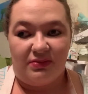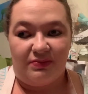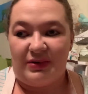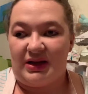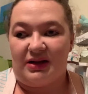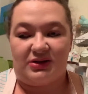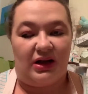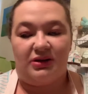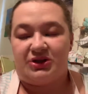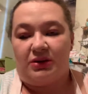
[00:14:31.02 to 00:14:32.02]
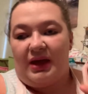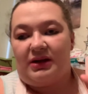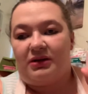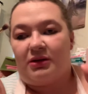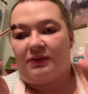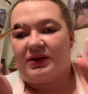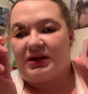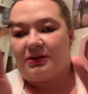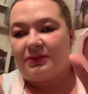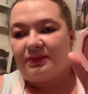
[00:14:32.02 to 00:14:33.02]
But I'll share that in another
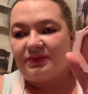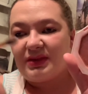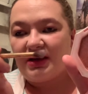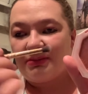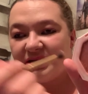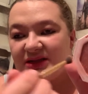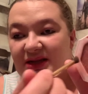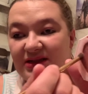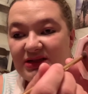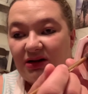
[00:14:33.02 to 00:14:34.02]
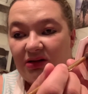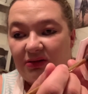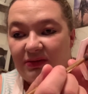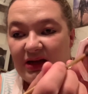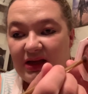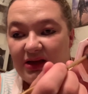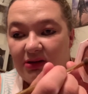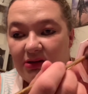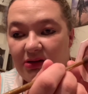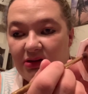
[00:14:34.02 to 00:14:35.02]
video. I'm gonna take this color right
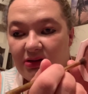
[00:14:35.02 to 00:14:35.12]
here